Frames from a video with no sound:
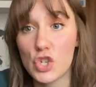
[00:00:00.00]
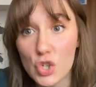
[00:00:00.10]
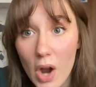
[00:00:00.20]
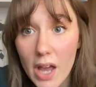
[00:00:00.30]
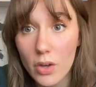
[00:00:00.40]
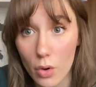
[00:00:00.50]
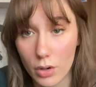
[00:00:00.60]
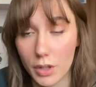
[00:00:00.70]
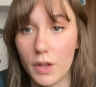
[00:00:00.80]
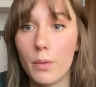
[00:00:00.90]
try
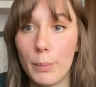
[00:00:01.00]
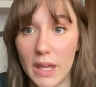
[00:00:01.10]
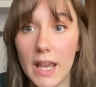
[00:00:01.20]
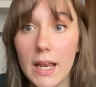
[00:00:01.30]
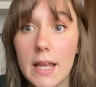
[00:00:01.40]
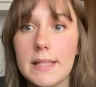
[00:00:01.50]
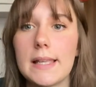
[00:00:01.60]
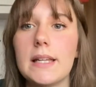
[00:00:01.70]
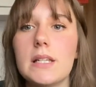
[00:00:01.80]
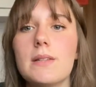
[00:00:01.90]
on bikinis,
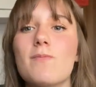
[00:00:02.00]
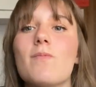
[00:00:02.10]
and